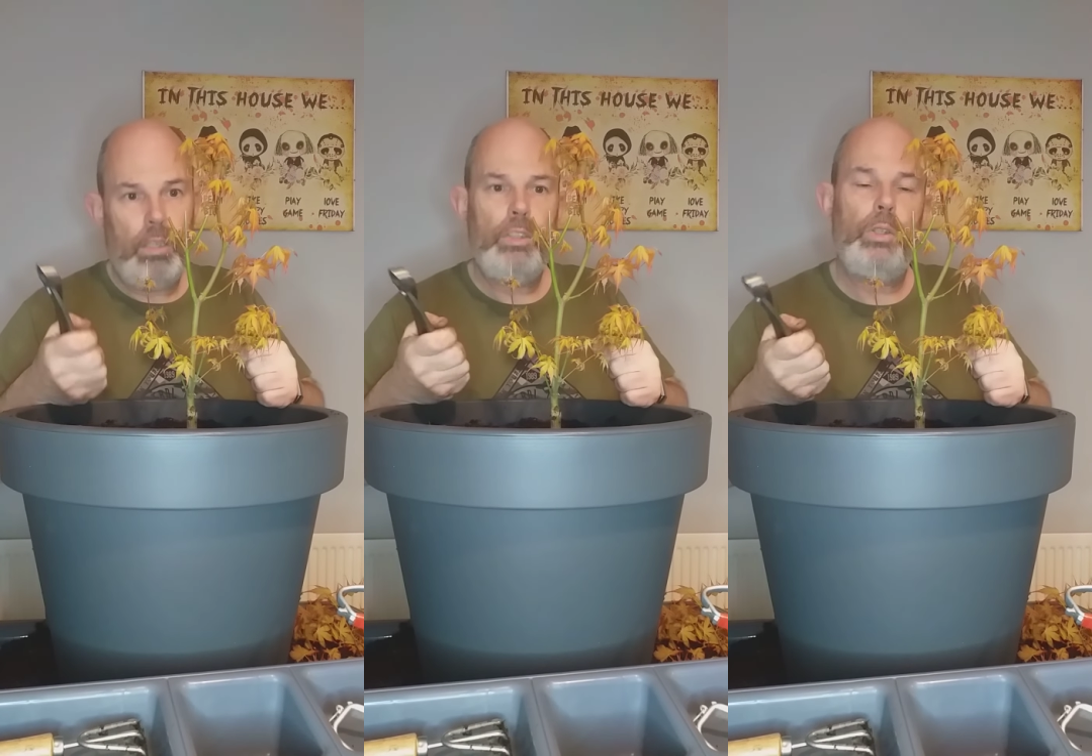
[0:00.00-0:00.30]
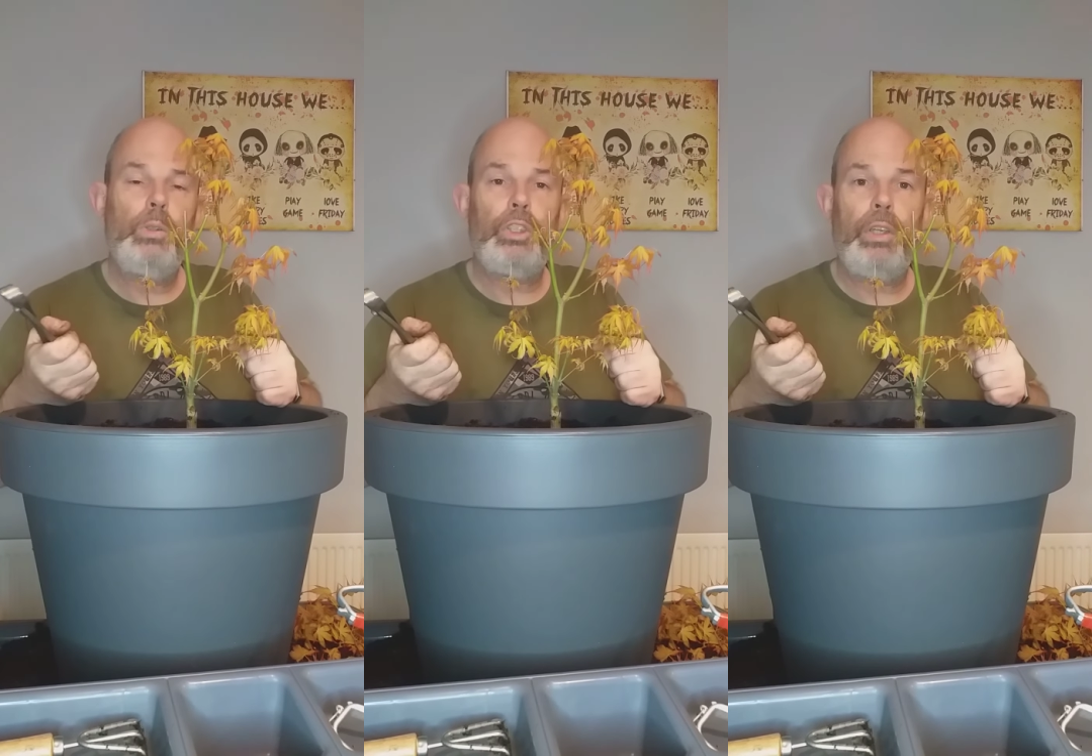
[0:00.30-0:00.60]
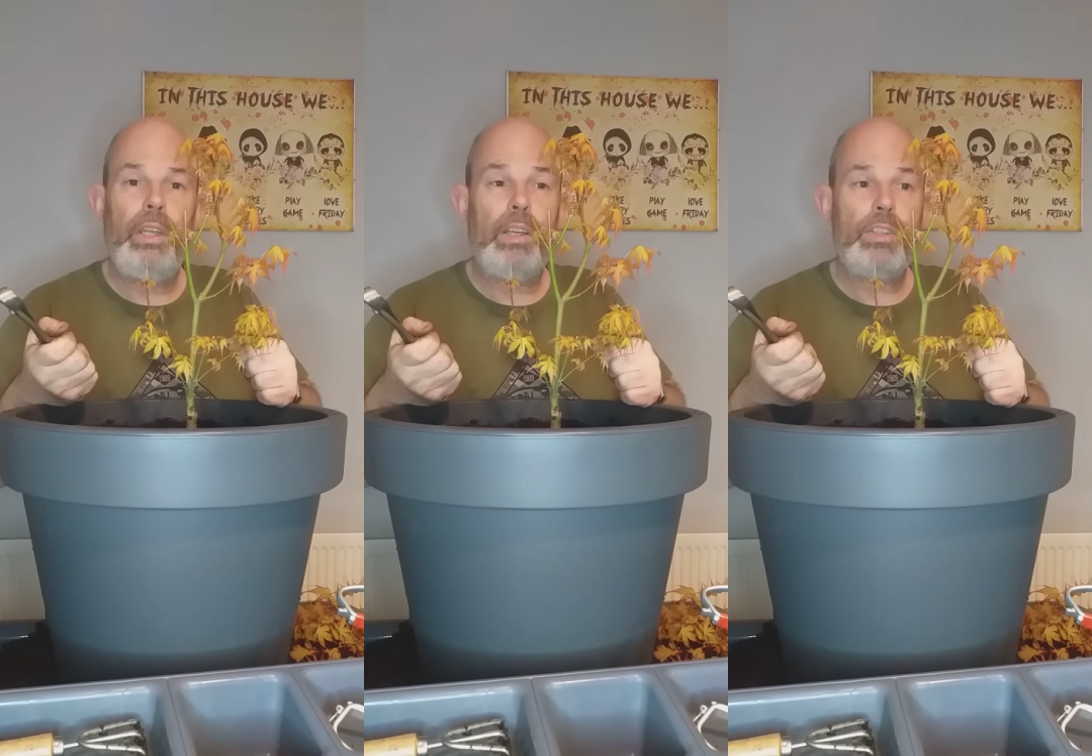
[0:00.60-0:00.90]
2-3
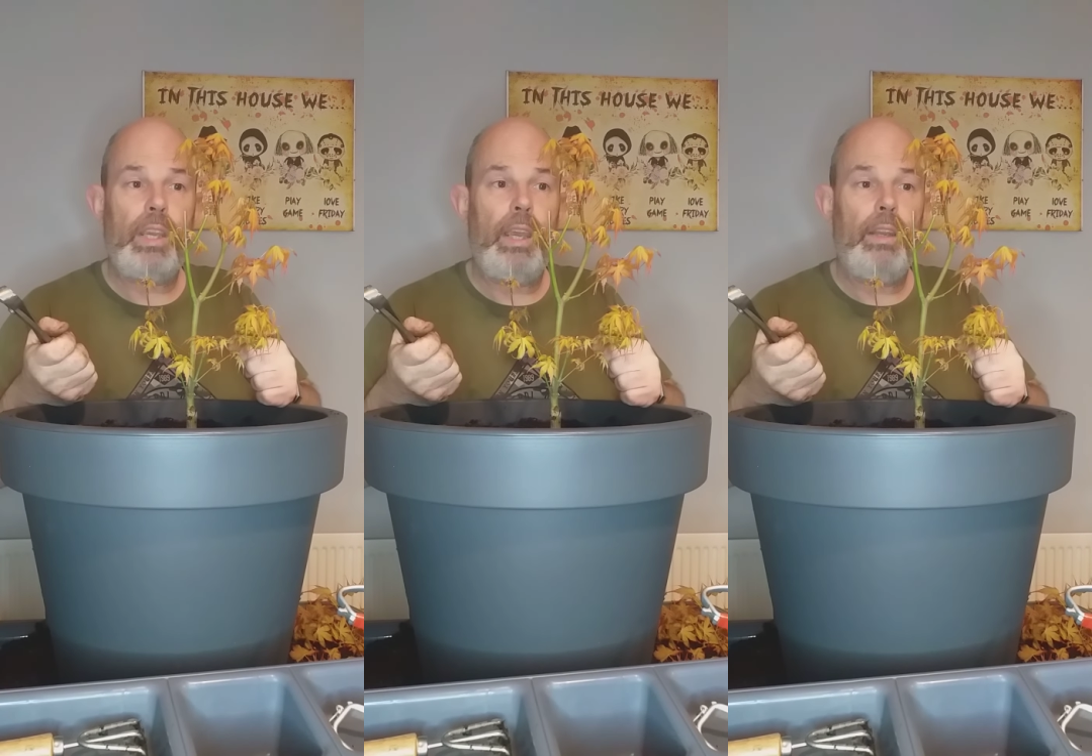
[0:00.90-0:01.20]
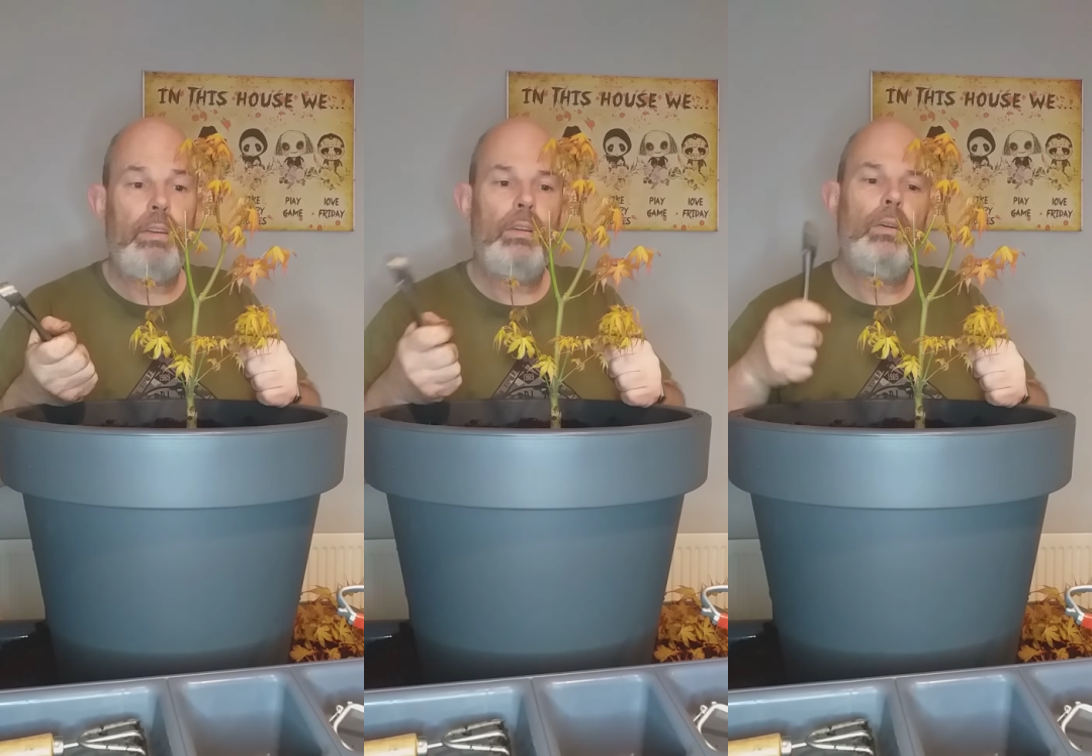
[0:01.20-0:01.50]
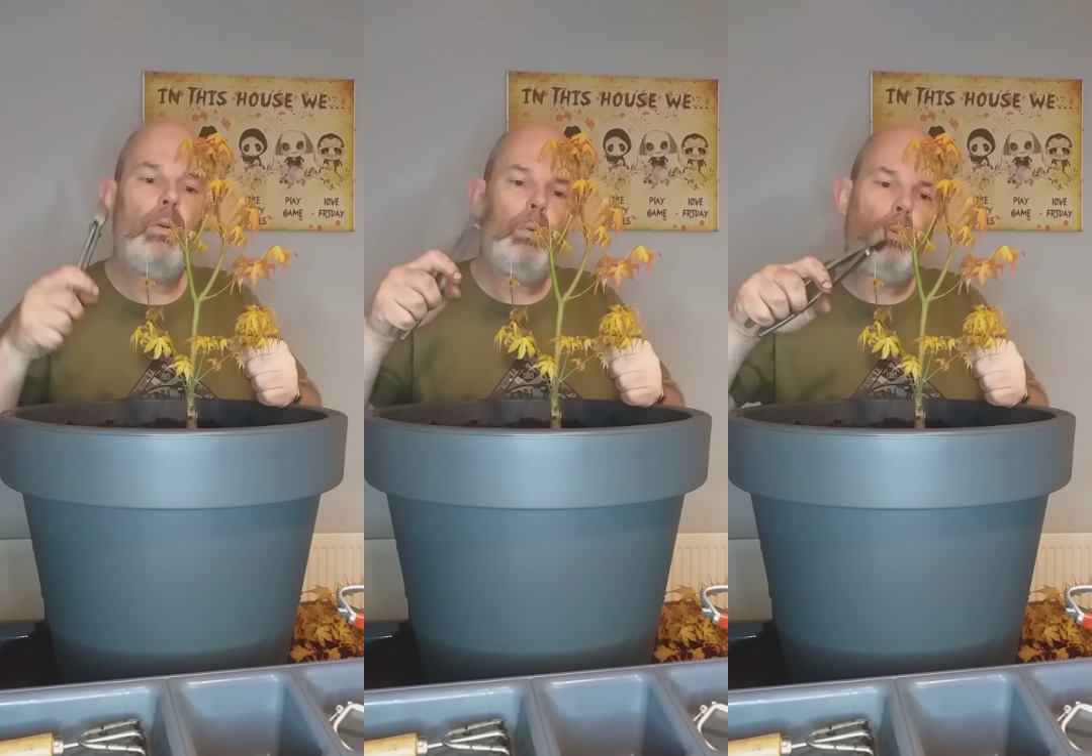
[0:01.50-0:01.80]
years ahead
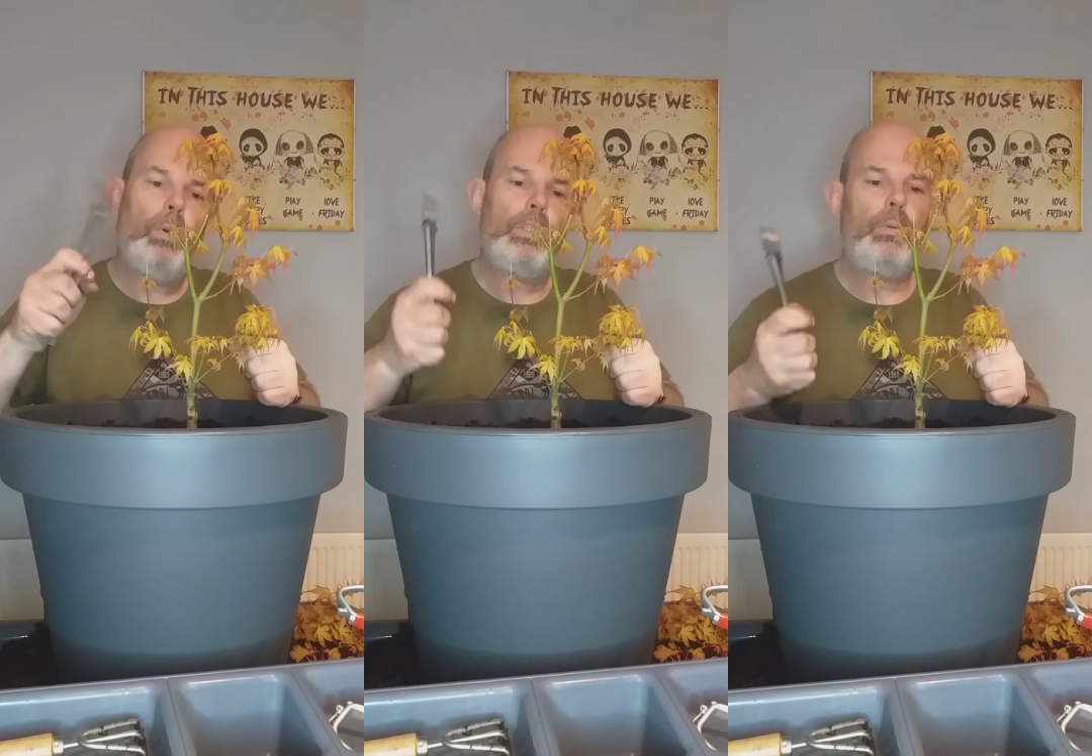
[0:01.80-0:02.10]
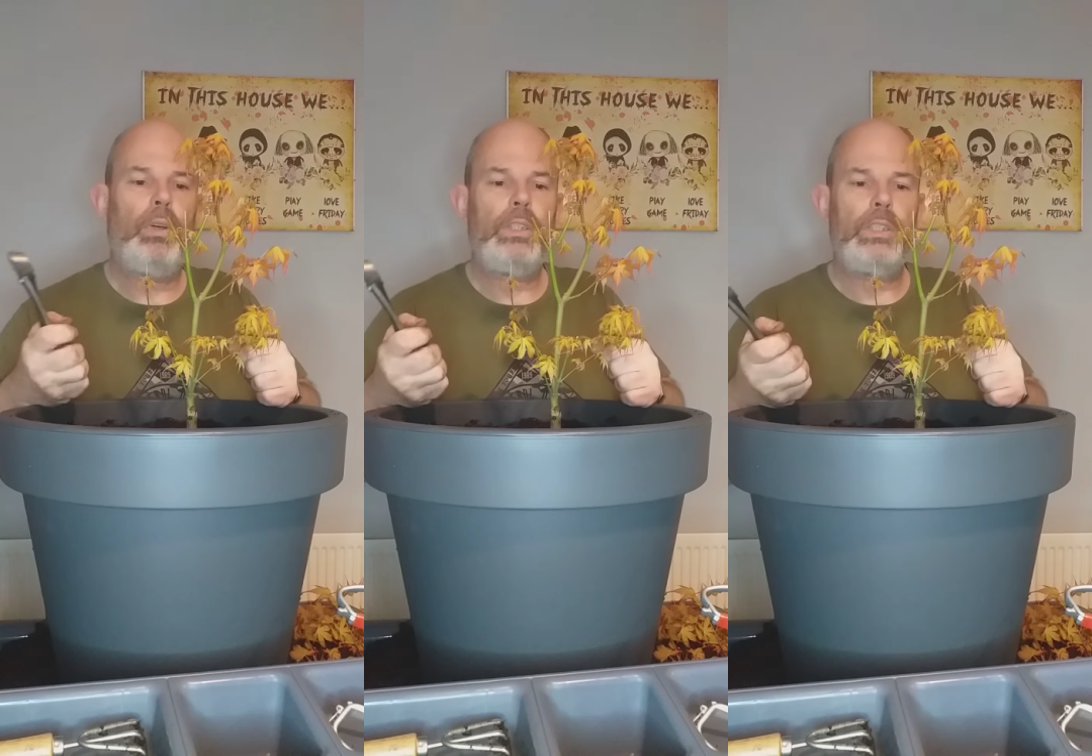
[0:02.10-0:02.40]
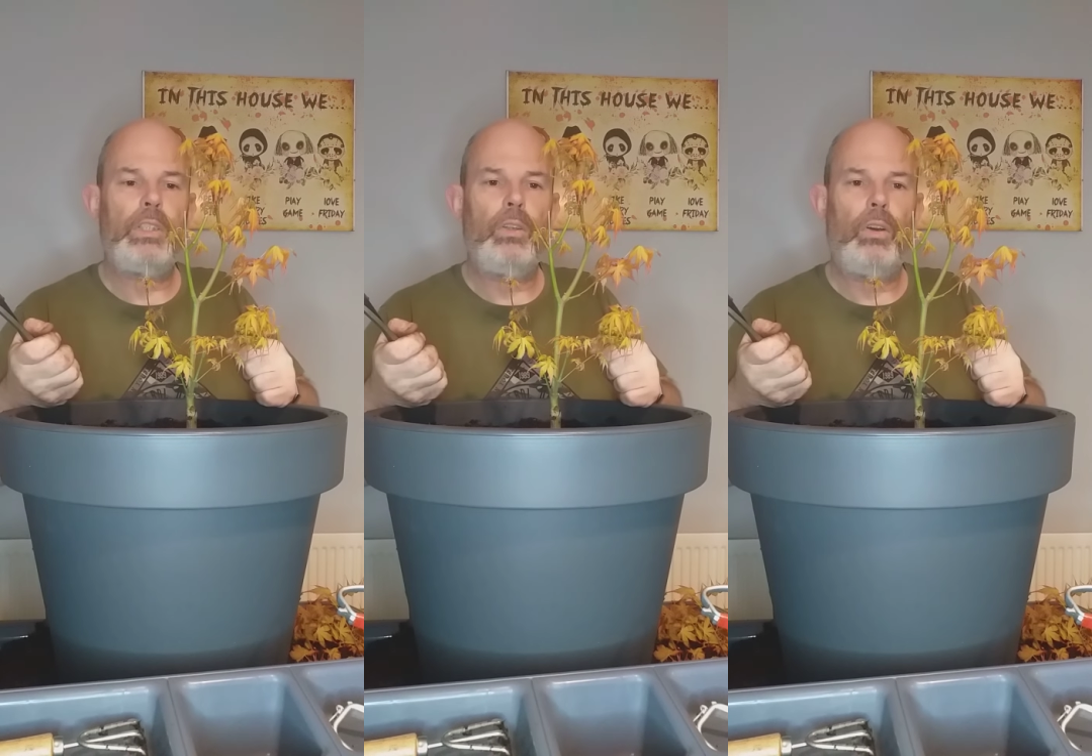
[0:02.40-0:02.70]
what you want it
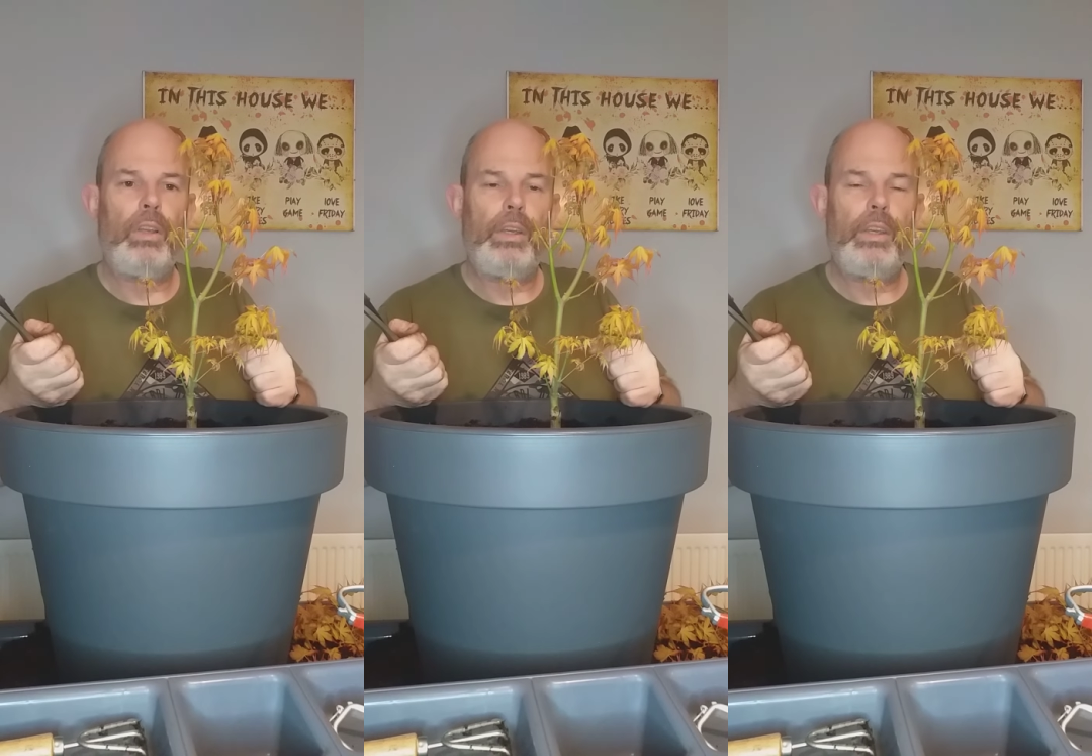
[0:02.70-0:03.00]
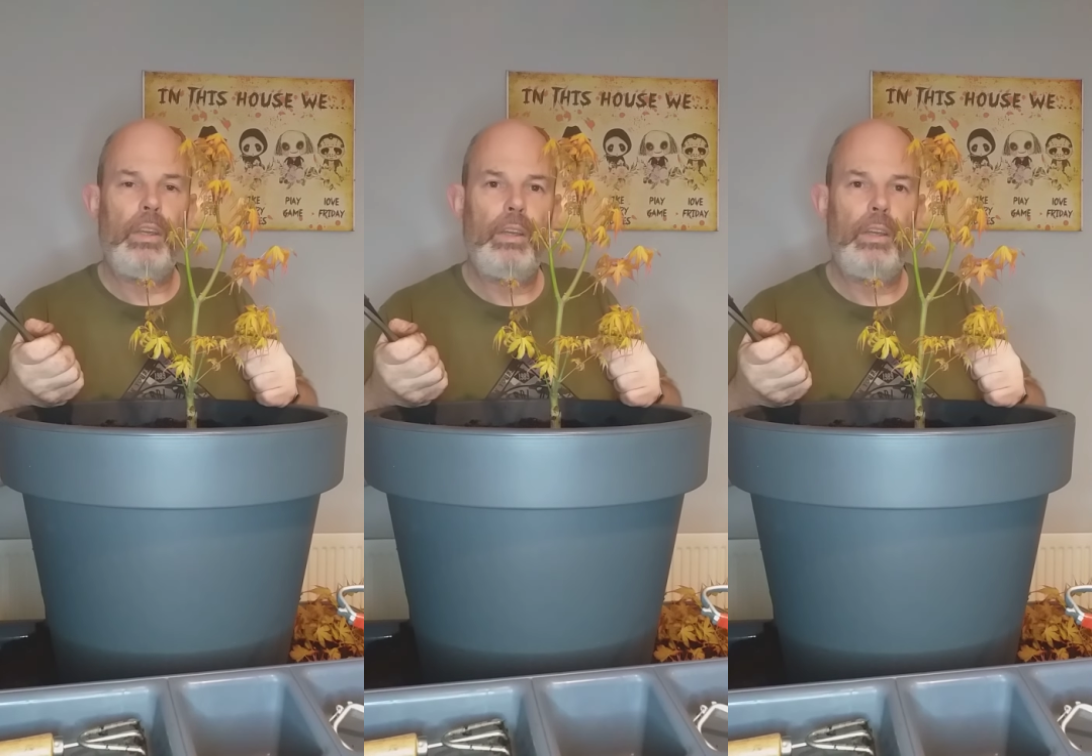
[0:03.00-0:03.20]
to look like.